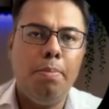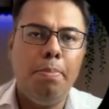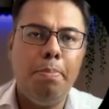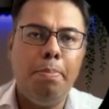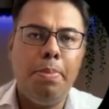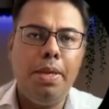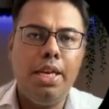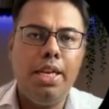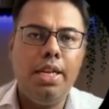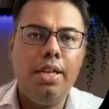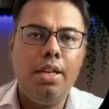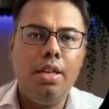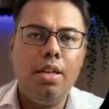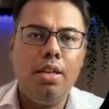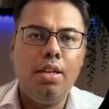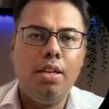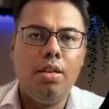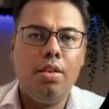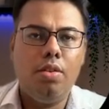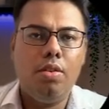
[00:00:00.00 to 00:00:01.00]
billing.
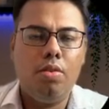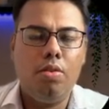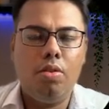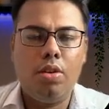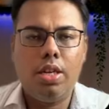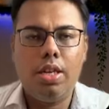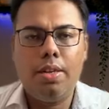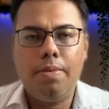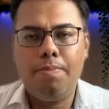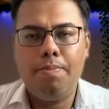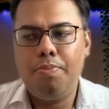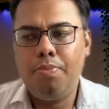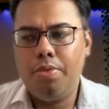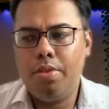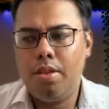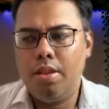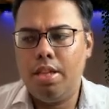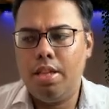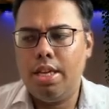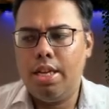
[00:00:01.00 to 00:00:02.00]
Okay,
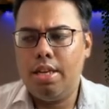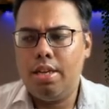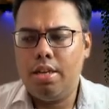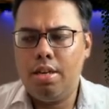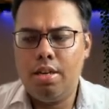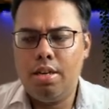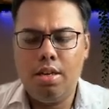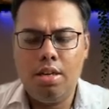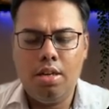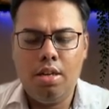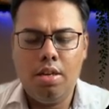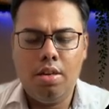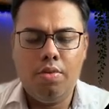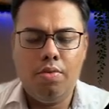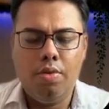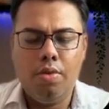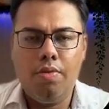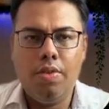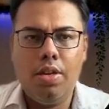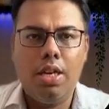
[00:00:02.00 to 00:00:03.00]
then
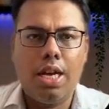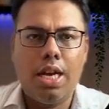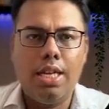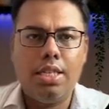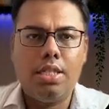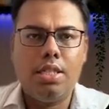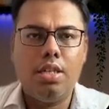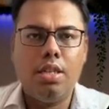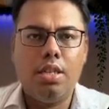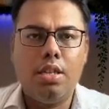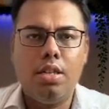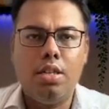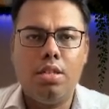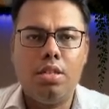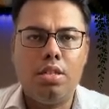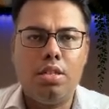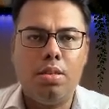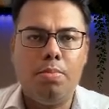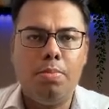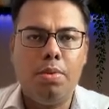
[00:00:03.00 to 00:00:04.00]
we will ask the
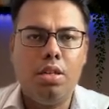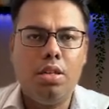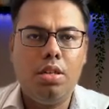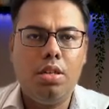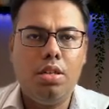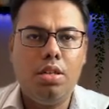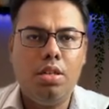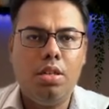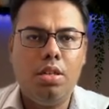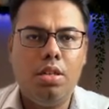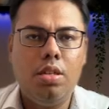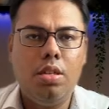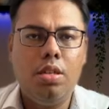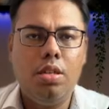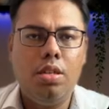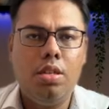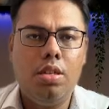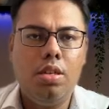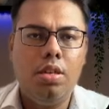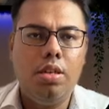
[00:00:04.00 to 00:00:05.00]
customer
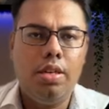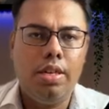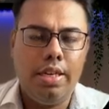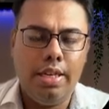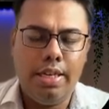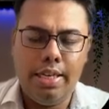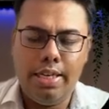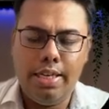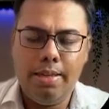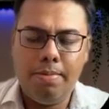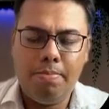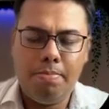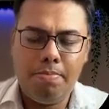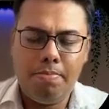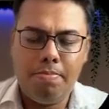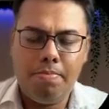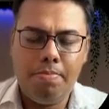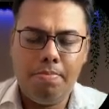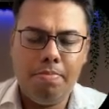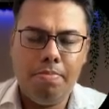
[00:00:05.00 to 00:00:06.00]
name
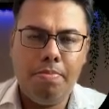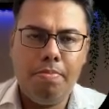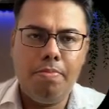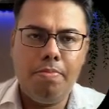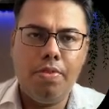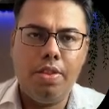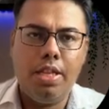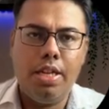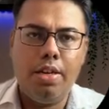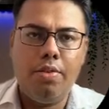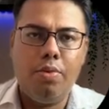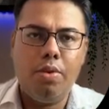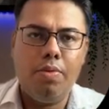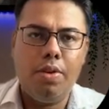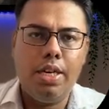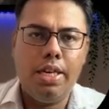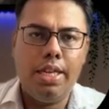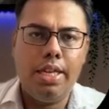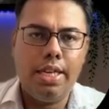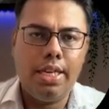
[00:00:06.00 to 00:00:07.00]
that we
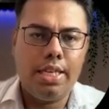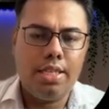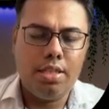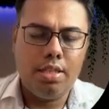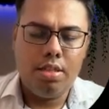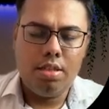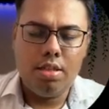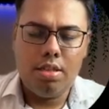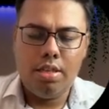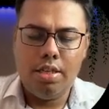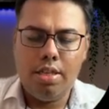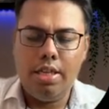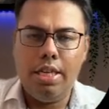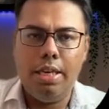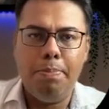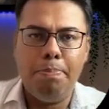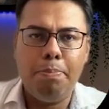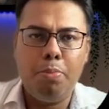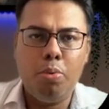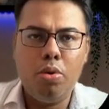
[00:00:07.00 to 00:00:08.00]
will take as a
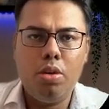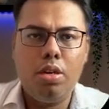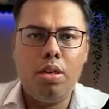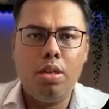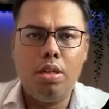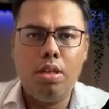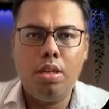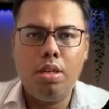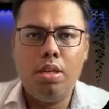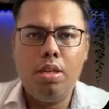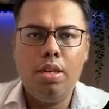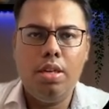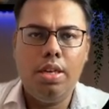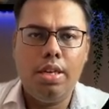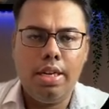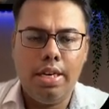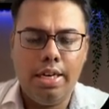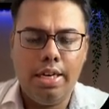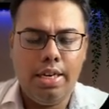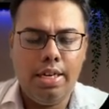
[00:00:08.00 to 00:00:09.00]
input,
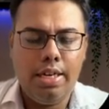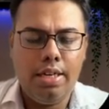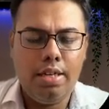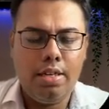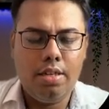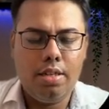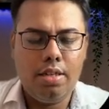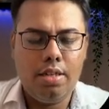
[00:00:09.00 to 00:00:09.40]
and